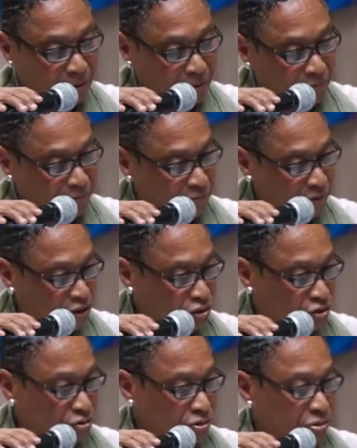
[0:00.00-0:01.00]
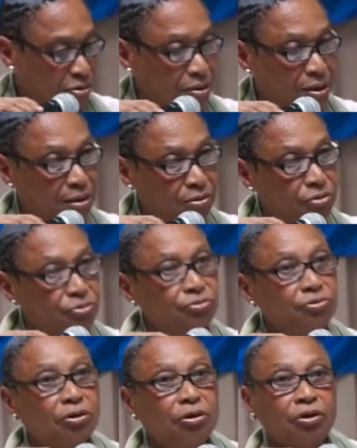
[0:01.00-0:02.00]
Fichot and
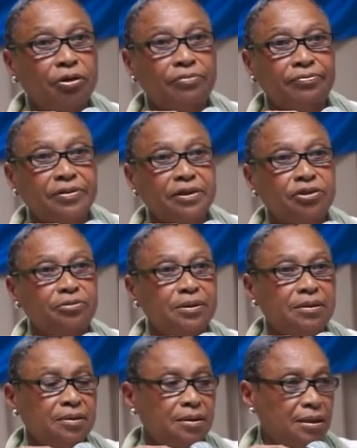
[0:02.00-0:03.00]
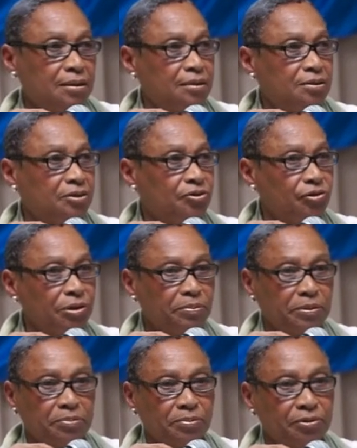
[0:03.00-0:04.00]
2 other Frenchmen. That is 3
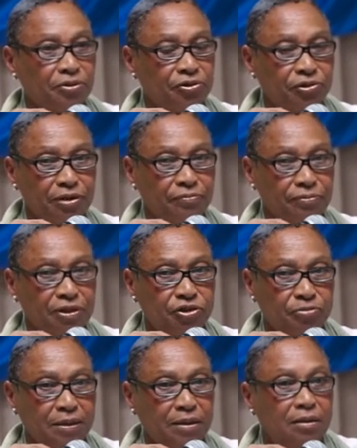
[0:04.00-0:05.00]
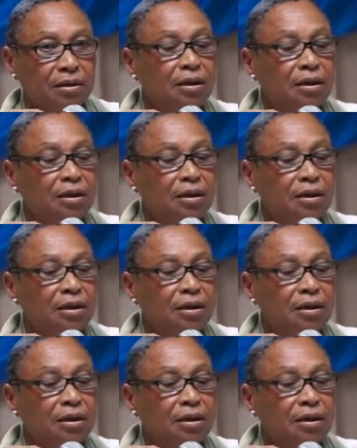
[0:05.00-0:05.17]
people, 3 Frenchmen.